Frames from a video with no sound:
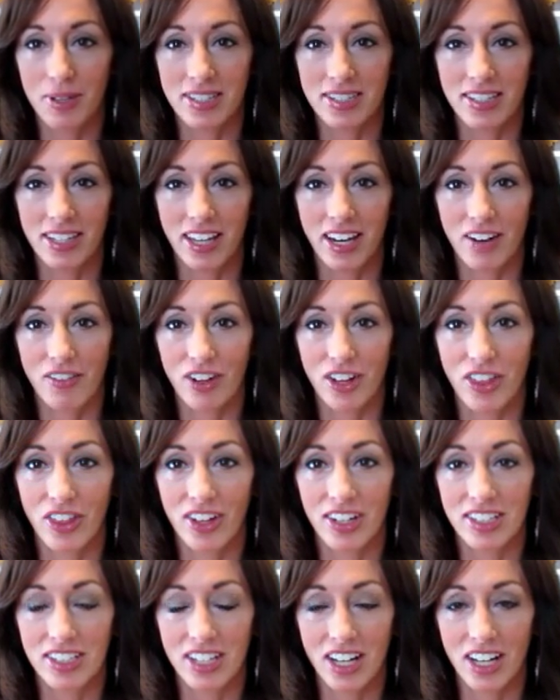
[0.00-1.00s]
us to get
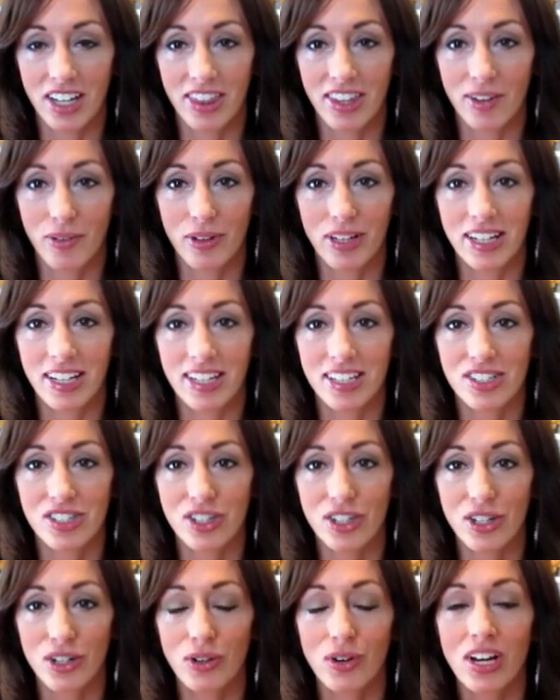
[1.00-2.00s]
everything done that we need
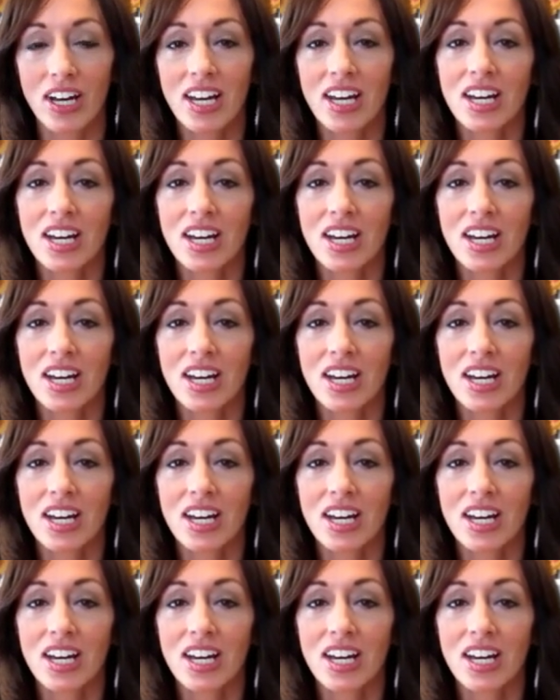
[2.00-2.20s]
to.